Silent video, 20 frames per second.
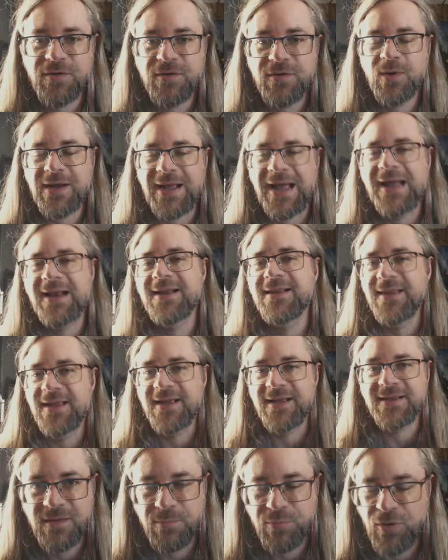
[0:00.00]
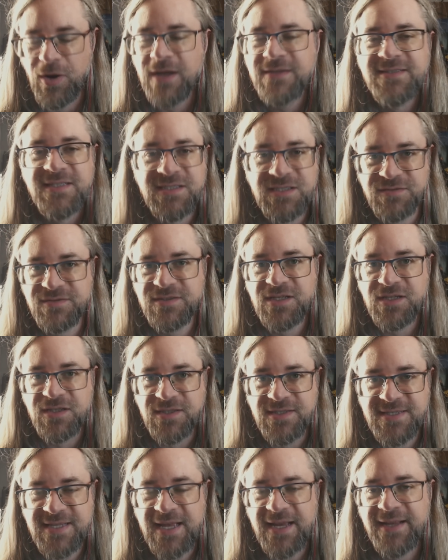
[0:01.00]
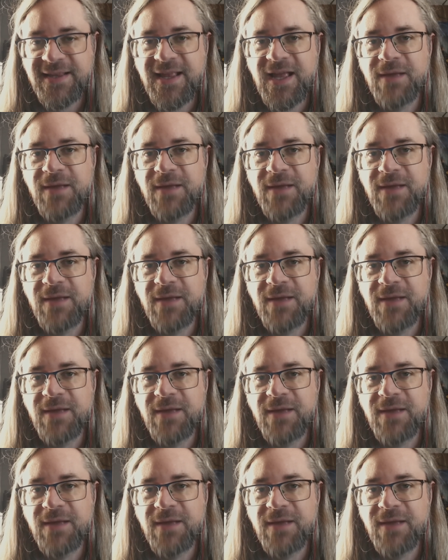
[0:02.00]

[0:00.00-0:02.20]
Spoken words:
We're kind of in like the process of still deciding that.